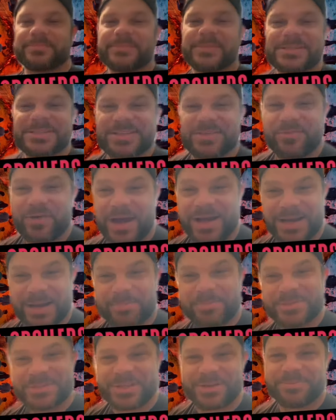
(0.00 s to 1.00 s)
it's a fine
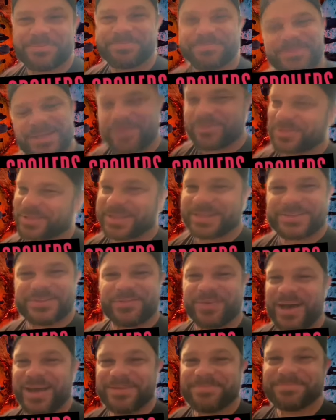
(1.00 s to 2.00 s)
episode. Everything's
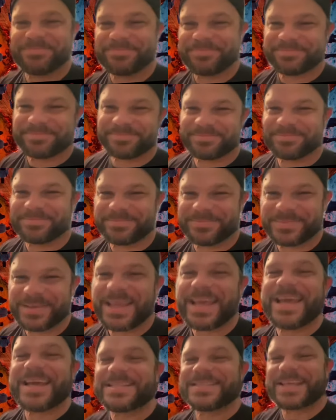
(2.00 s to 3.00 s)
fine.
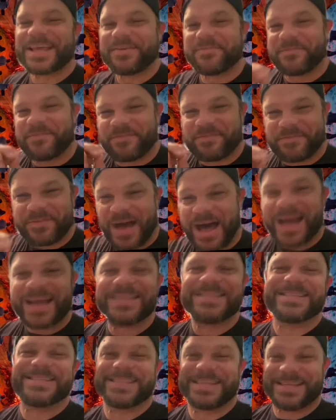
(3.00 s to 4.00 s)
It's a
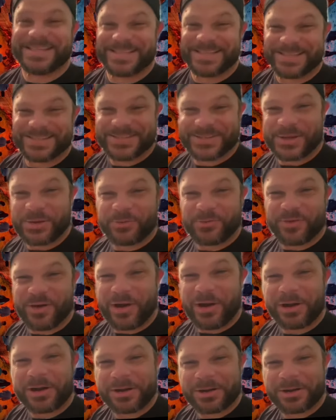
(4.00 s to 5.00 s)
fine season so far.